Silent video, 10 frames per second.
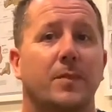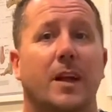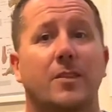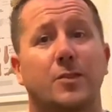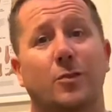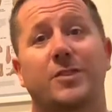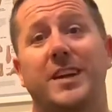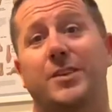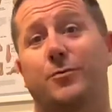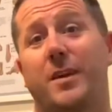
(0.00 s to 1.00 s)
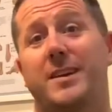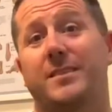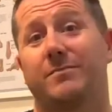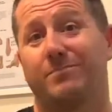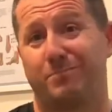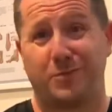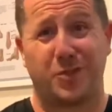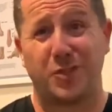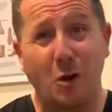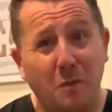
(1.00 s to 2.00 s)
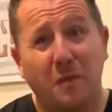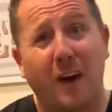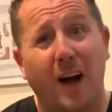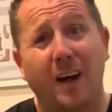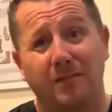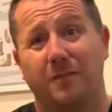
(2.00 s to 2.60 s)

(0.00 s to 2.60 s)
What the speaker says: and the success rate so far